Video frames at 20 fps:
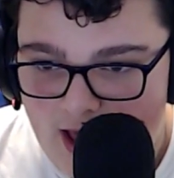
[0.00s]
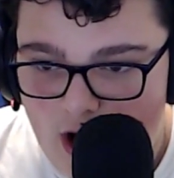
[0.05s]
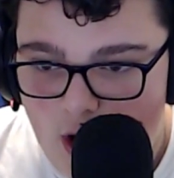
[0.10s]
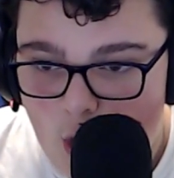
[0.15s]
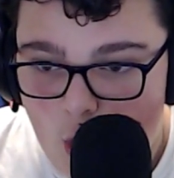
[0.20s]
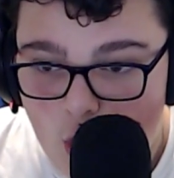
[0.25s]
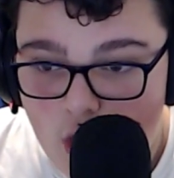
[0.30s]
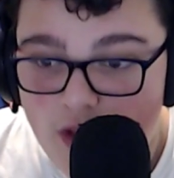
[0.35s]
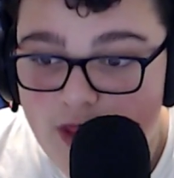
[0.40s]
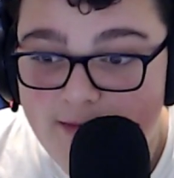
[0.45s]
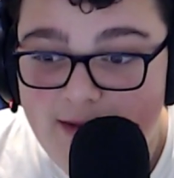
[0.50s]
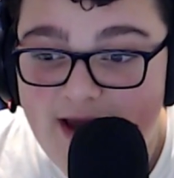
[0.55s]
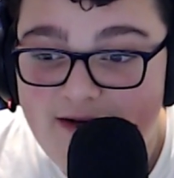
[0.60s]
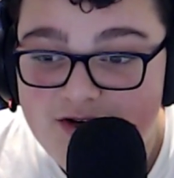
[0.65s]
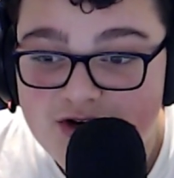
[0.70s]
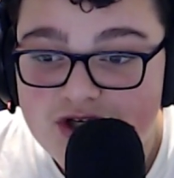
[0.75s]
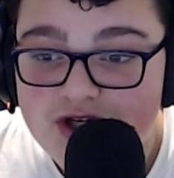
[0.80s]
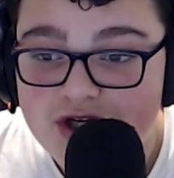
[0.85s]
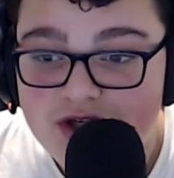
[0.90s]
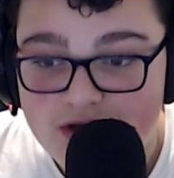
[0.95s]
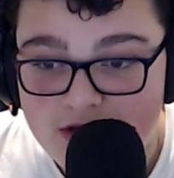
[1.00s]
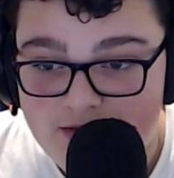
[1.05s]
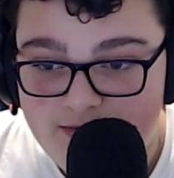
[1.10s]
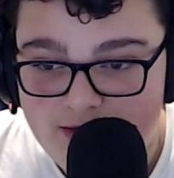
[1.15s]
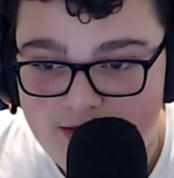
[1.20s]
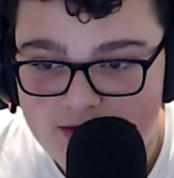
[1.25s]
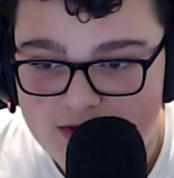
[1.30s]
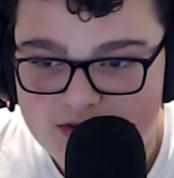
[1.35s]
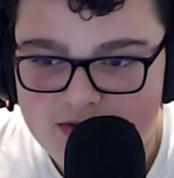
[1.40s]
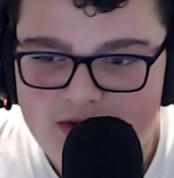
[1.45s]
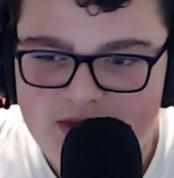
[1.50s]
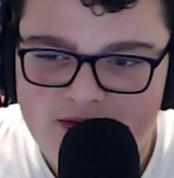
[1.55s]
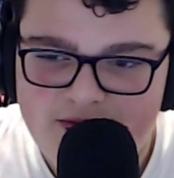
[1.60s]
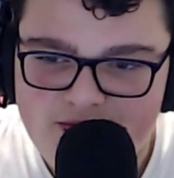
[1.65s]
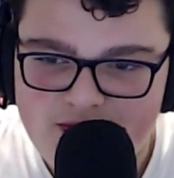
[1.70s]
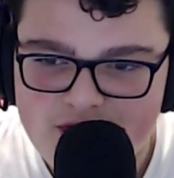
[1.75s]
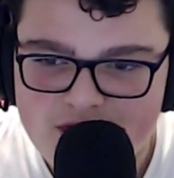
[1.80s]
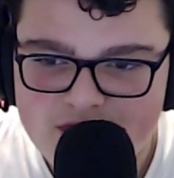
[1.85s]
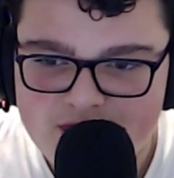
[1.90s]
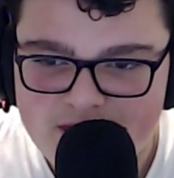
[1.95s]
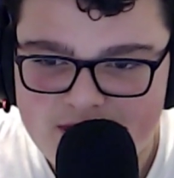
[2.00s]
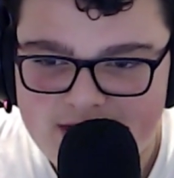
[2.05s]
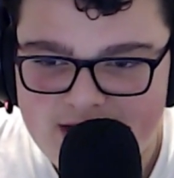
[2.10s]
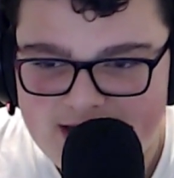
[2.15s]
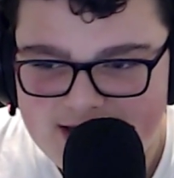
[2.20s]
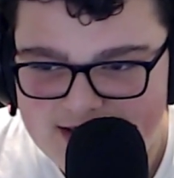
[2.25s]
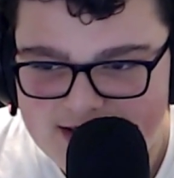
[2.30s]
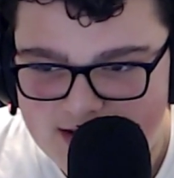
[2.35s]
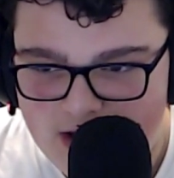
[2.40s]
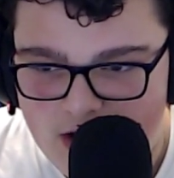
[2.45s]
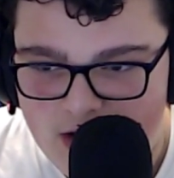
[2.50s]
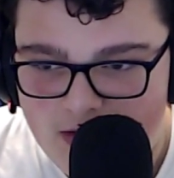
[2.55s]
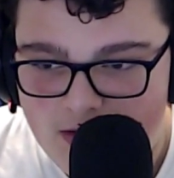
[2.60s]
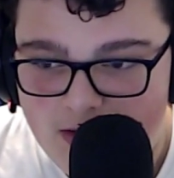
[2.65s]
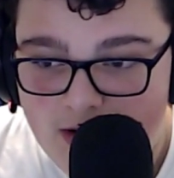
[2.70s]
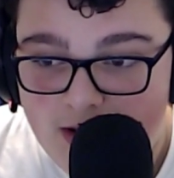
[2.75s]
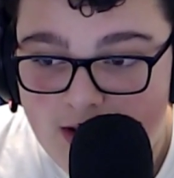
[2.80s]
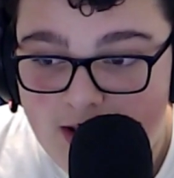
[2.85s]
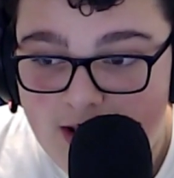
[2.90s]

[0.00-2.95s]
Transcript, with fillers: All of them have a shit ton of views. Well, the first one has low,